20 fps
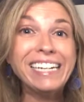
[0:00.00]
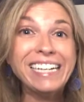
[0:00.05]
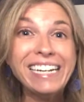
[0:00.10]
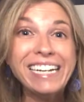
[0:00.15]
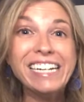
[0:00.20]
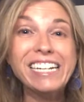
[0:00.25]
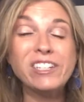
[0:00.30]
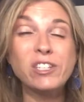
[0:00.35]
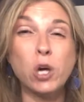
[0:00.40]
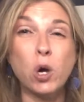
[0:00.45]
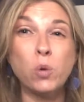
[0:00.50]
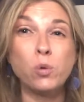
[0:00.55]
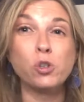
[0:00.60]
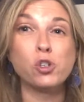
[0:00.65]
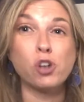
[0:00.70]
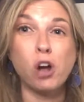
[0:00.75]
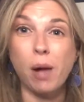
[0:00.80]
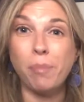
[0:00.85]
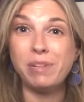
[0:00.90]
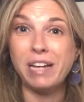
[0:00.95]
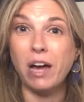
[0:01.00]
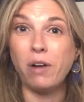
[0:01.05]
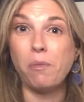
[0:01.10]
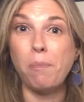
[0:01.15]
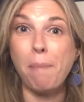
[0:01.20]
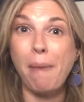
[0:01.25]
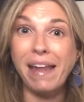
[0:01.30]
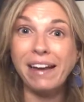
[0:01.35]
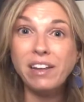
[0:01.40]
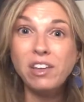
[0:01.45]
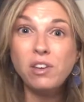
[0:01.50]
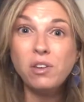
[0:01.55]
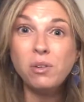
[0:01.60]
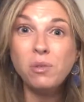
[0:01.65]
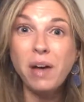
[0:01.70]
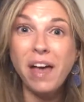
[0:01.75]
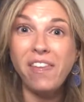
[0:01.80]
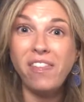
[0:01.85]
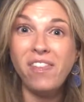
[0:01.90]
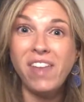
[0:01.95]
need its own drop-down
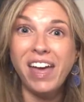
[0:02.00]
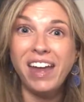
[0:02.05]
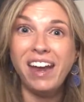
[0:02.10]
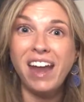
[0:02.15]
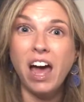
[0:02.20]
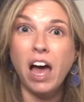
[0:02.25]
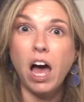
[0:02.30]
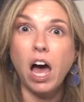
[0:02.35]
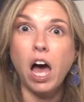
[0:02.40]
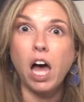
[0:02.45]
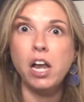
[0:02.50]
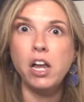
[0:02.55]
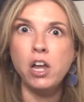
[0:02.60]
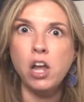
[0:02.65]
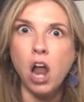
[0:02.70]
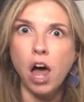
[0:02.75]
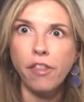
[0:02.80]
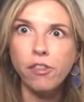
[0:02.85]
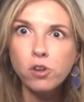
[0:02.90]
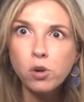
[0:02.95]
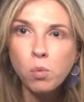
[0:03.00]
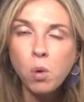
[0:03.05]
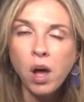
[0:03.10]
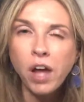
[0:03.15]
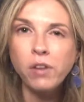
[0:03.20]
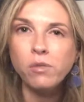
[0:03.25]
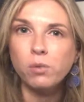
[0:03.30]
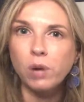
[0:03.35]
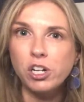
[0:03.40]
menu and then another one,